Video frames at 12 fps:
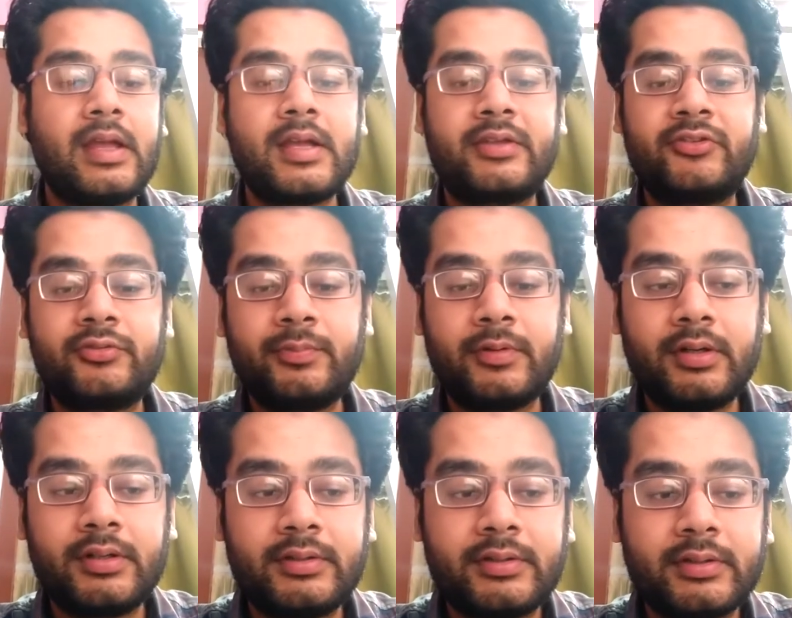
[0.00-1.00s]

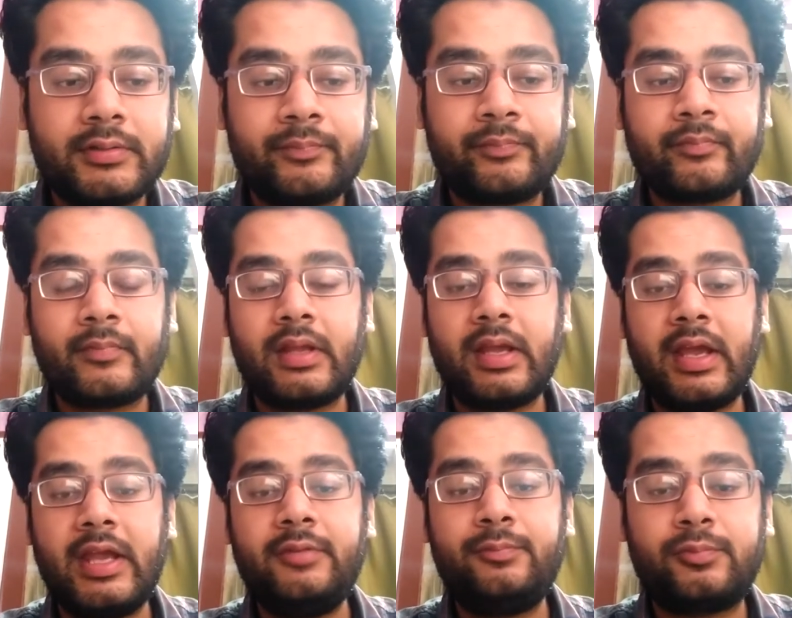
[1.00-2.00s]
expert,
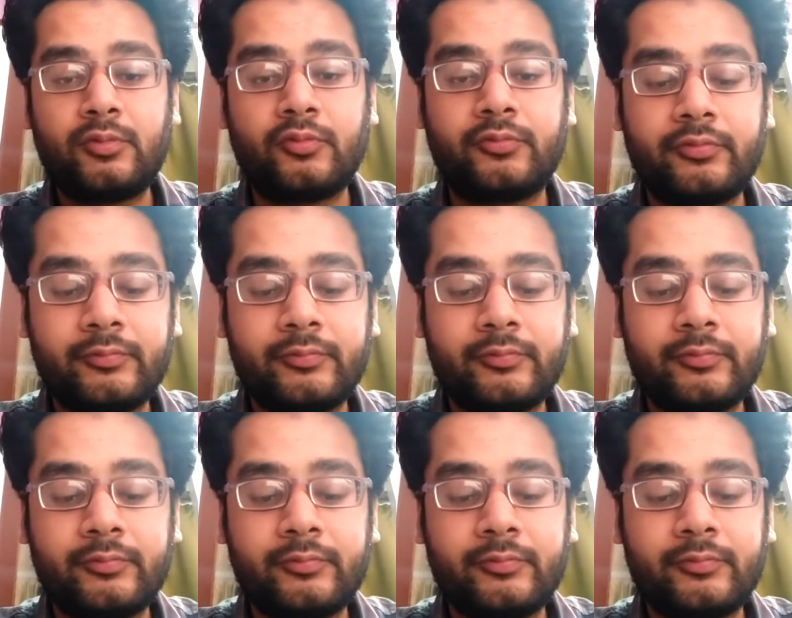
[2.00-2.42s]
and proof.